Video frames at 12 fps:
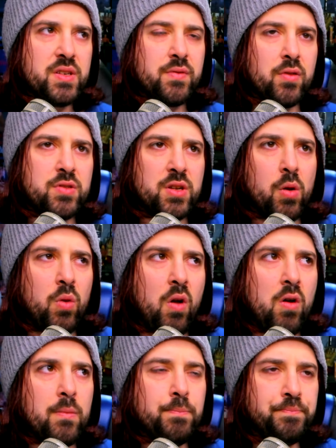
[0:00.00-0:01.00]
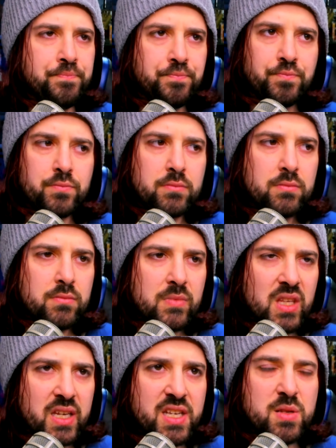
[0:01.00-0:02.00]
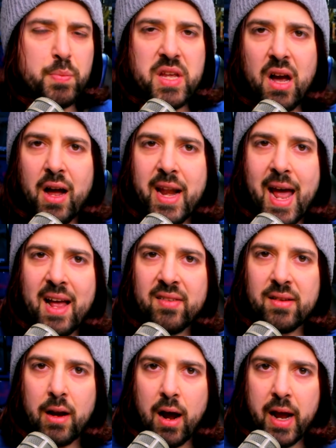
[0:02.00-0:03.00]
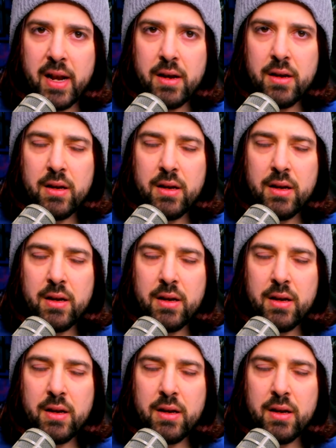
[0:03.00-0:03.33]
for so long is beyond asinine.